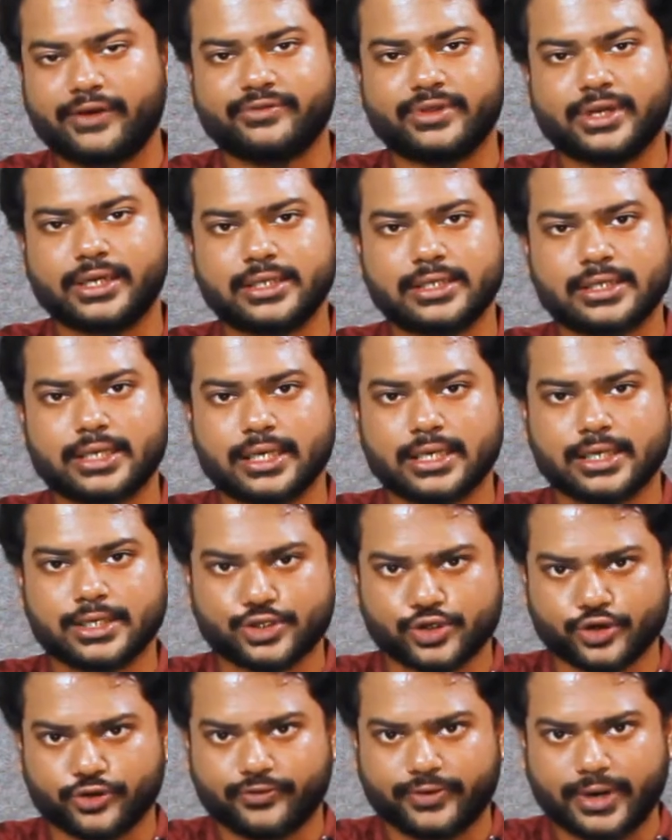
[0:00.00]
learned
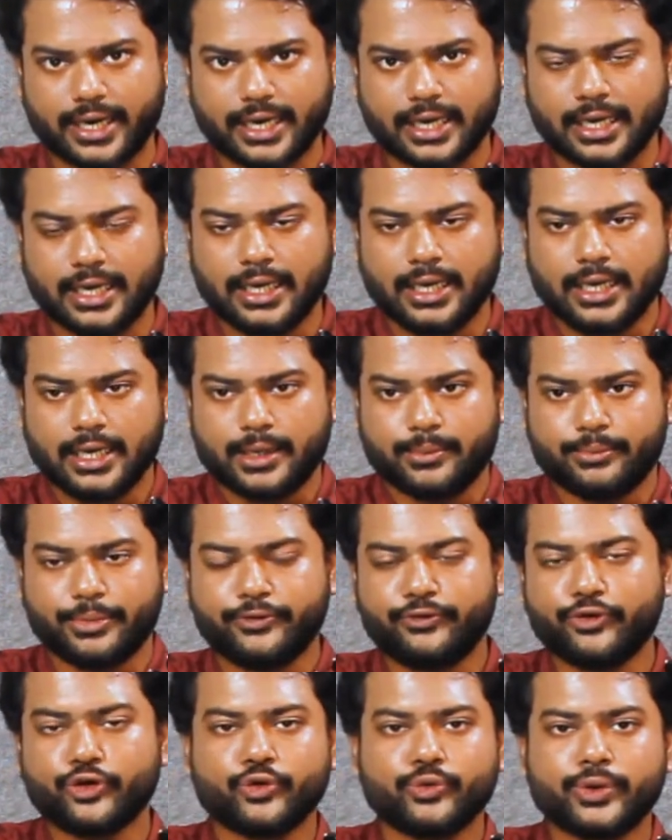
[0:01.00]
so far.
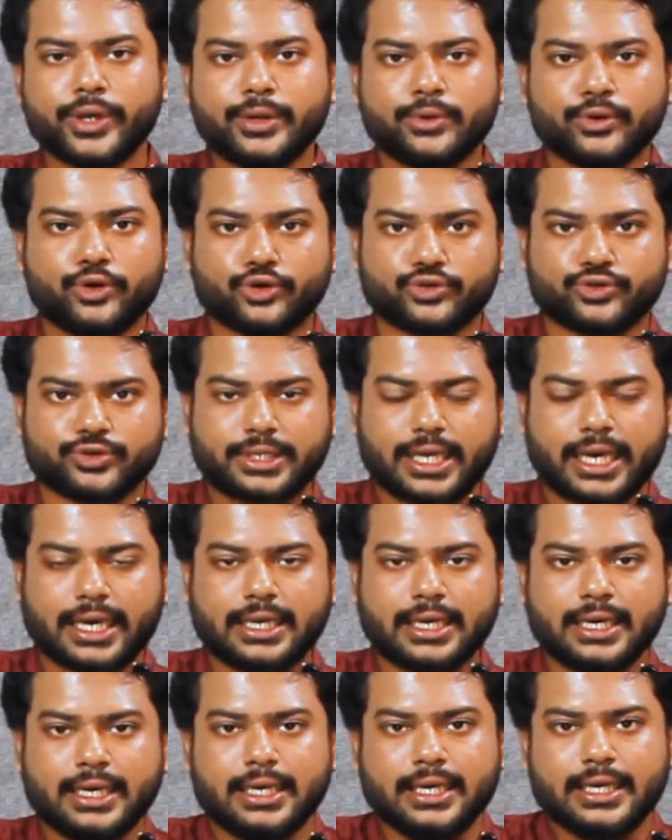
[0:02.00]
Before we go to
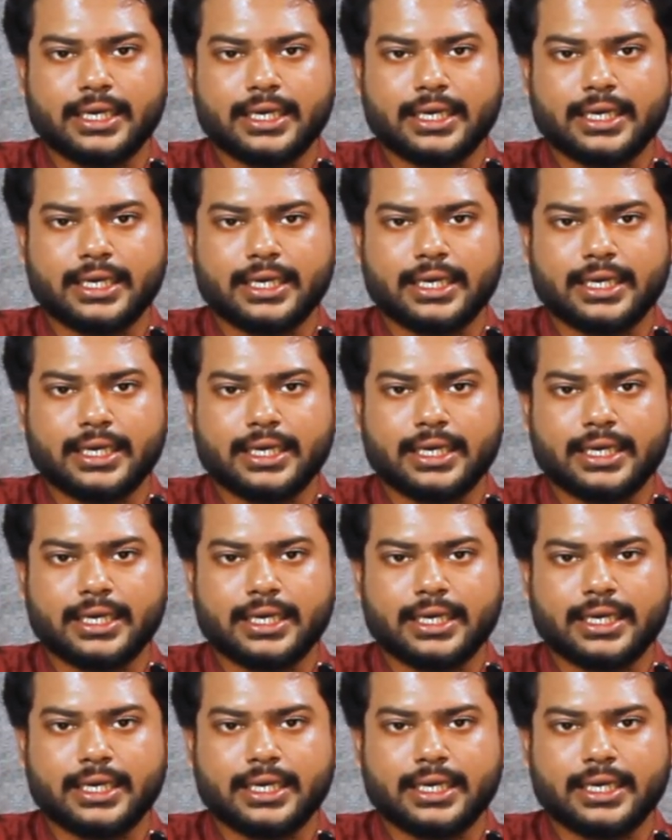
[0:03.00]
that,